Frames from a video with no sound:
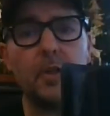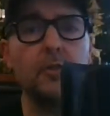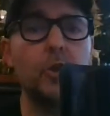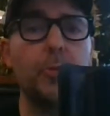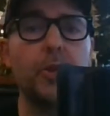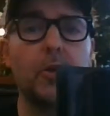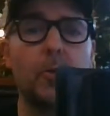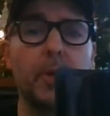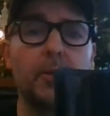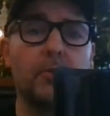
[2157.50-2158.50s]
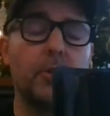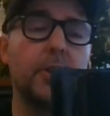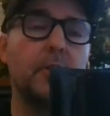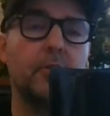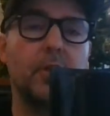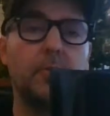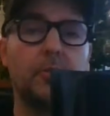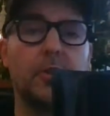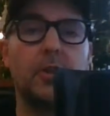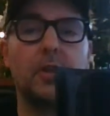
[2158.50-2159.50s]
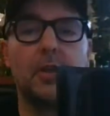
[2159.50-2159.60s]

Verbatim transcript: Top of the comments or in the description.